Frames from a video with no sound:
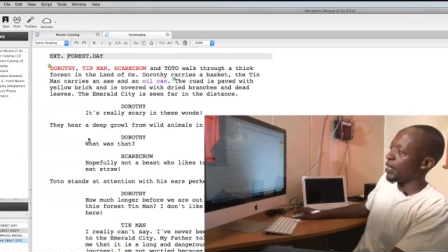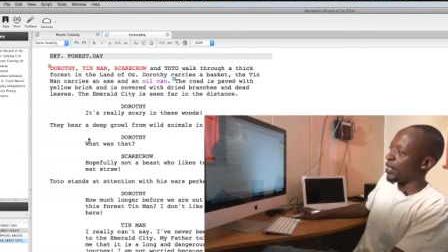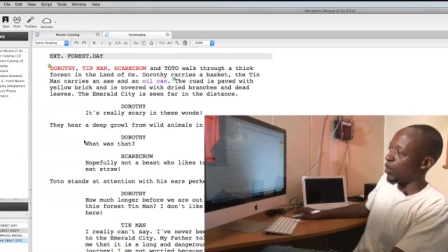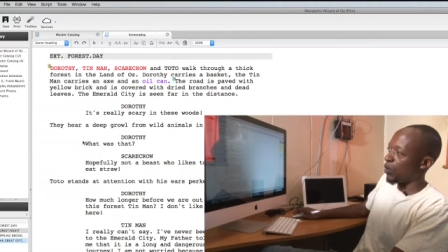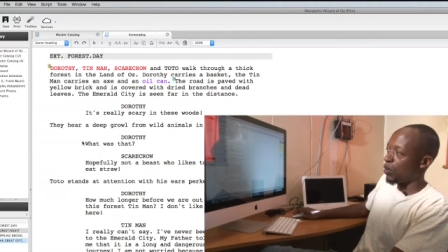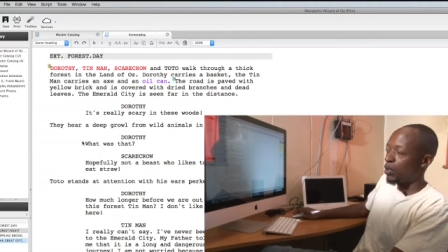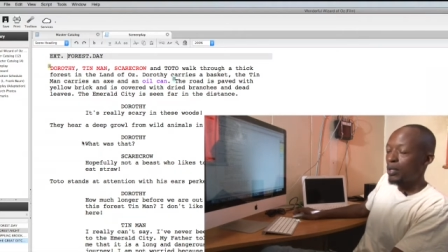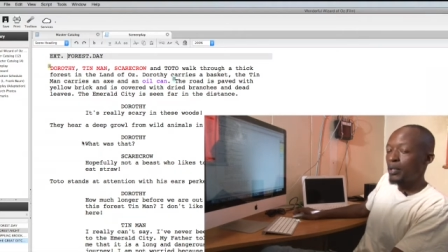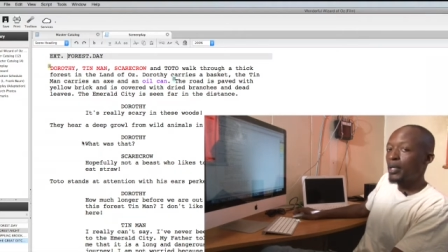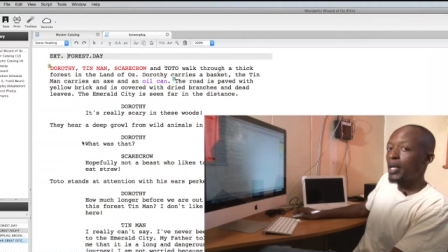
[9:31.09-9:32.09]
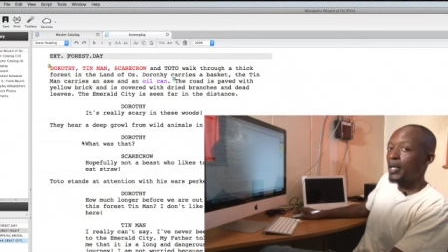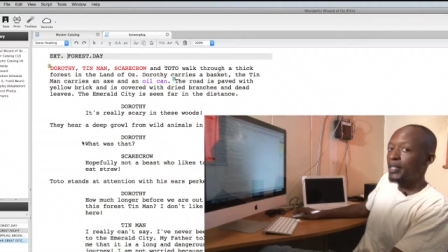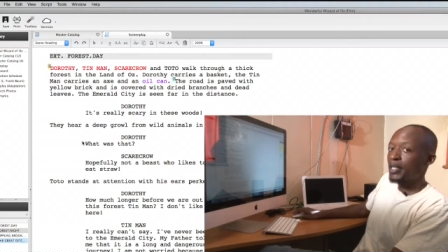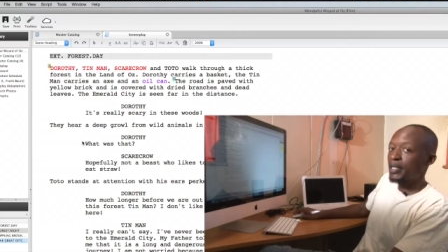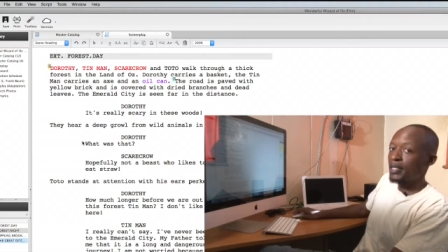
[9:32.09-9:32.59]
They're all
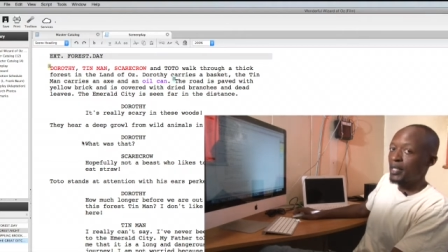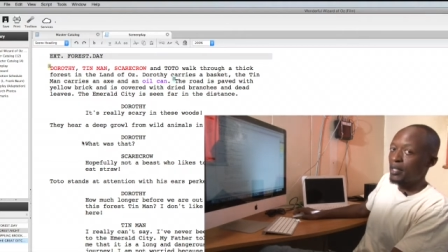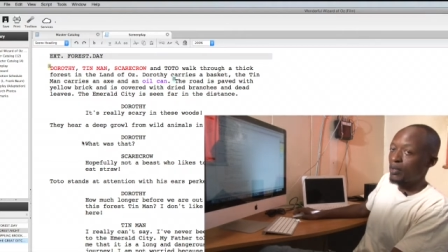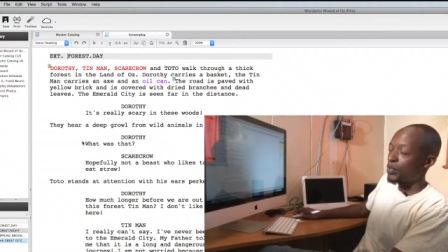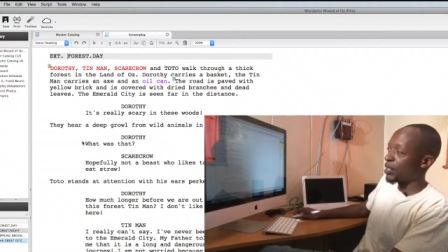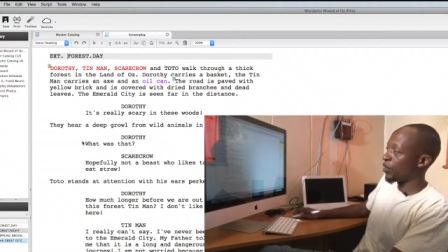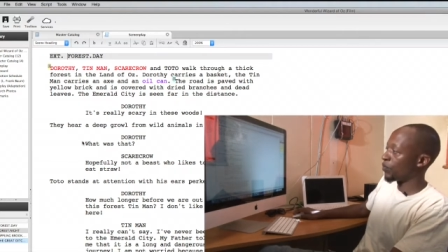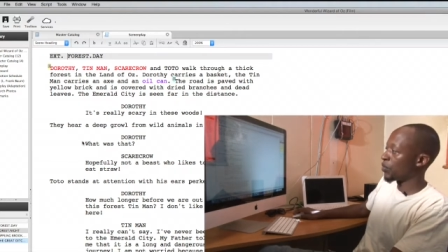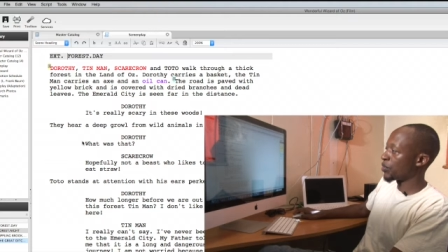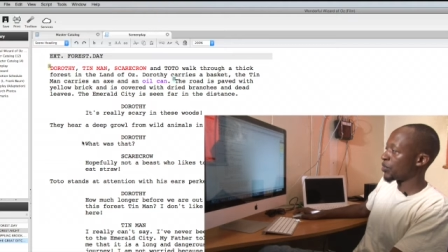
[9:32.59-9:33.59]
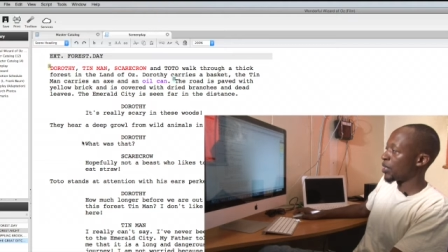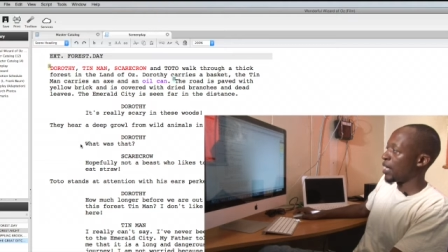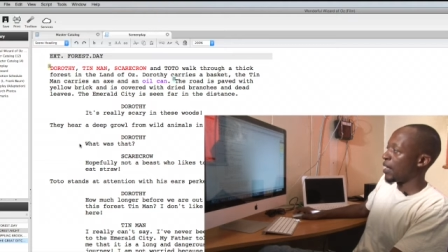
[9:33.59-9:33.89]
characters in The Wizard of Oz,